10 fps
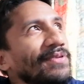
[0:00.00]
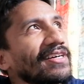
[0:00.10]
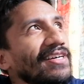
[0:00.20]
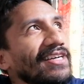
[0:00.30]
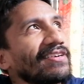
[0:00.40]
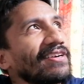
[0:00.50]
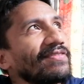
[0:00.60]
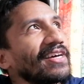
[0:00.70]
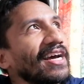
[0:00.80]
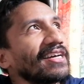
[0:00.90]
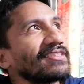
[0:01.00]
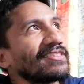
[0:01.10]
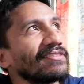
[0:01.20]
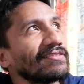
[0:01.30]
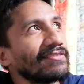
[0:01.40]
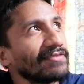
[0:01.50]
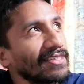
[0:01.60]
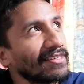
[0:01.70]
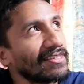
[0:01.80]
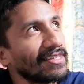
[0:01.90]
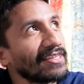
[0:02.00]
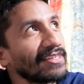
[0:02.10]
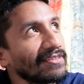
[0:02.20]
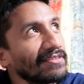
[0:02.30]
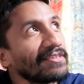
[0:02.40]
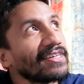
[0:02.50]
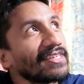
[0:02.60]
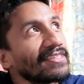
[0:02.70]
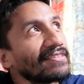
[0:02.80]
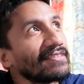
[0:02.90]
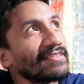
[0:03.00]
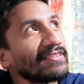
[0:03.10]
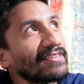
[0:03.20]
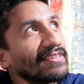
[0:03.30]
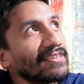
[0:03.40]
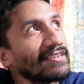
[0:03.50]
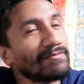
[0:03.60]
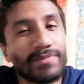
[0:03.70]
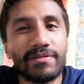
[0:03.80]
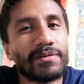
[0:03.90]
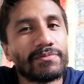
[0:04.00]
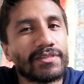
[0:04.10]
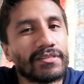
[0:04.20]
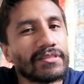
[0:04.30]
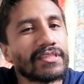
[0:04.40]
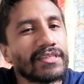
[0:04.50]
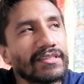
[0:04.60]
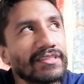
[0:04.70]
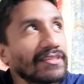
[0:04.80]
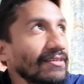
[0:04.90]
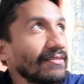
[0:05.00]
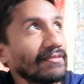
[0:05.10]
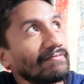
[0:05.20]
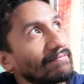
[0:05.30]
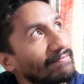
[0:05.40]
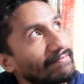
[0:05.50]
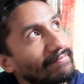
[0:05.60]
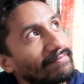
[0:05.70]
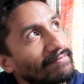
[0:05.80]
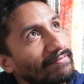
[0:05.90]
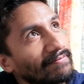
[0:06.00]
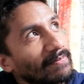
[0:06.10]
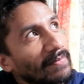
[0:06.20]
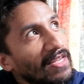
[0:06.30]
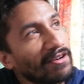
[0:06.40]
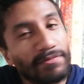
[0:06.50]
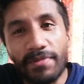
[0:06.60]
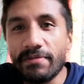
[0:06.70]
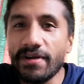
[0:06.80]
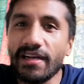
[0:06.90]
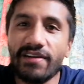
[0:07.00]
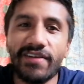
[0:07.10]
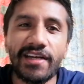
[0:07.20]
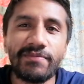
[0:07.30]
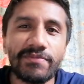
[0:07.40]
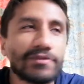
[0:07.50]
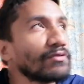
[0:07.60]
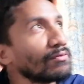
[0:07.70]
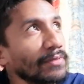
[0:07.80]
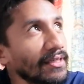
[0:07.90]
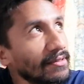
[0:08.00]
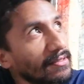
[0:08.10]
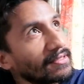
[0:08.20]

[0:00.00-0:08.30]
but I don't have the heart to kill it, or maybe I'm too scared to kill it. Or maybe I love animals too much.